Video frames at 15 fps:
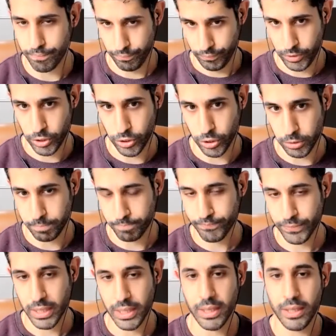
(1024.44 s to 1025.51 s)
you're,
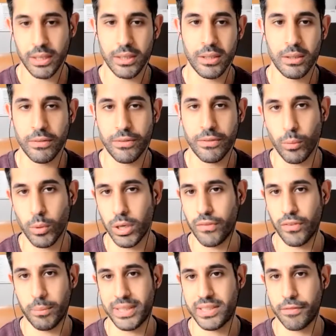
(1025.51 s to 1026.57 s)
for want of
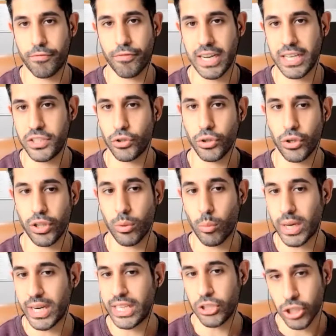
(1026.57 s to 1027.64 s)
a better phrase, you're not the
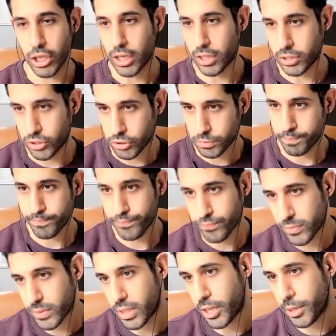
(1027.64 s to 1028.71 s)
one in charge.
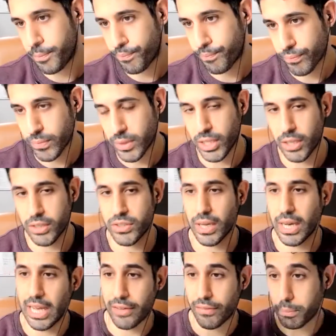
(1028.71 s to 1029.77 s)
So
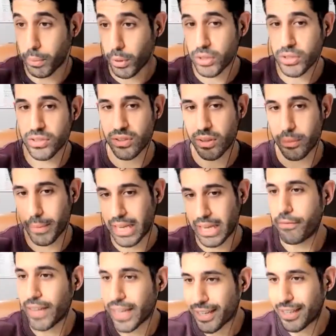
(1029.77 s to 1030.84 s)
I have a boss, the main
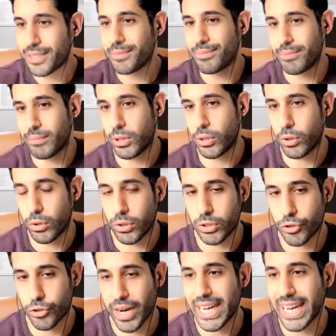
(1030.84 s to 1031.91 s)
vicar or
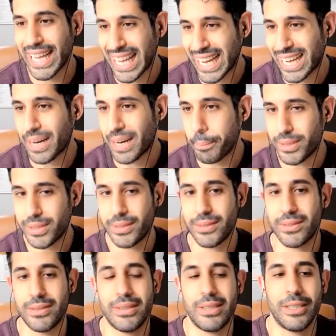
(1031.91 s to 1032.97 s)
training
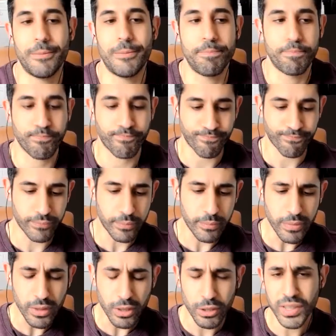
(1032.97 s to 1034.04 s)
incumbent,
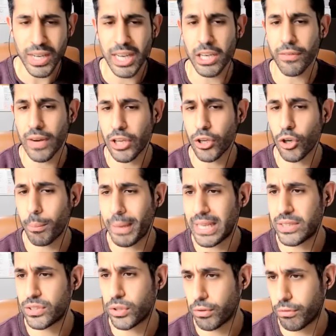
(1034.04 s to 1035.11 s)
who's kind of like your
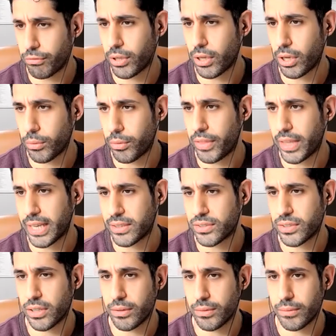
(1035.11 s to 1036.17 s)
mentor through the whole thing.
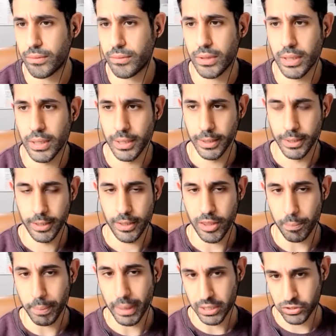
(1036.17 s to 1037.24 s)
So the
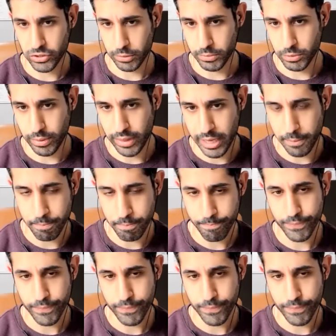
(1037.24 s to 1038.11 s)
buck stops with him.